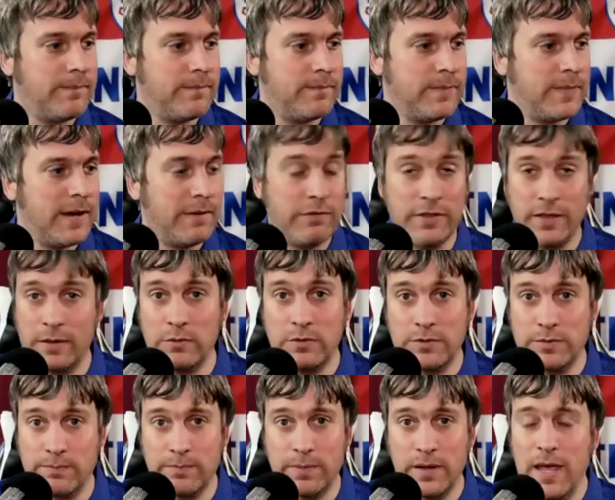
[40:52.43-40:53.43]
everything was
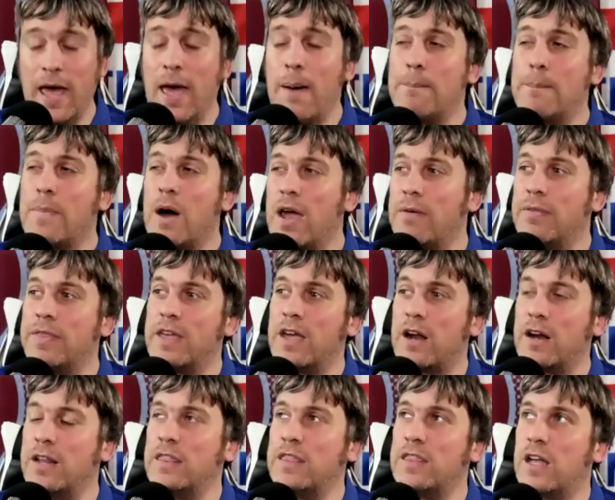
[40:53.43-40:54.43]
the
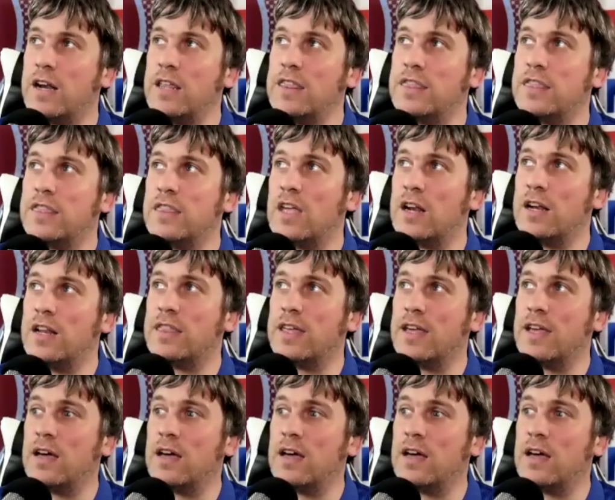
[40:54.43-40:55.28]
only thing